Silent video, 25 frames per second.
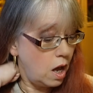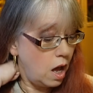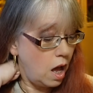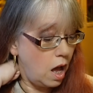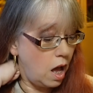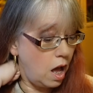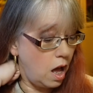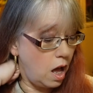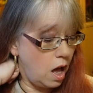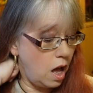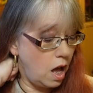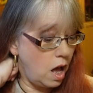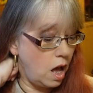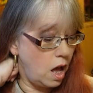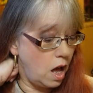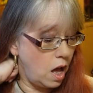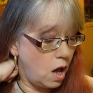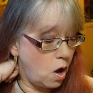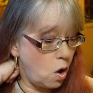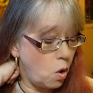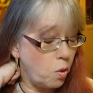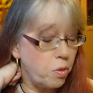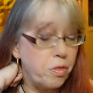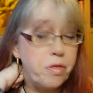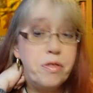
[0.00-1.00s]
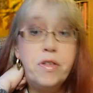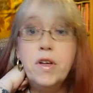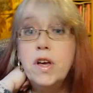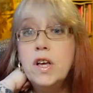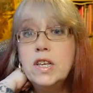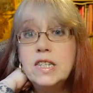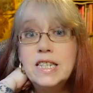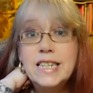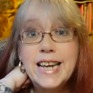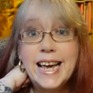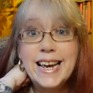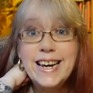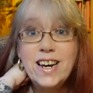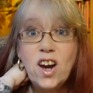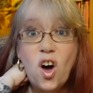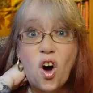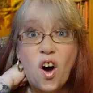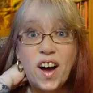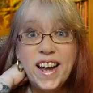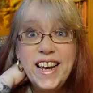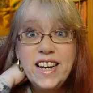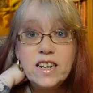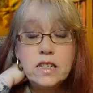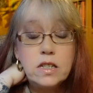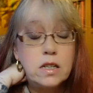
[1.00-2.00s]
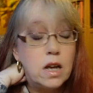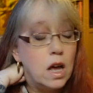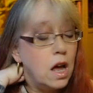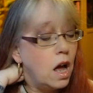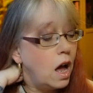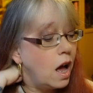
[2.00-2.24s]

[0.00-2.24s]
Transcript: on Thursday night,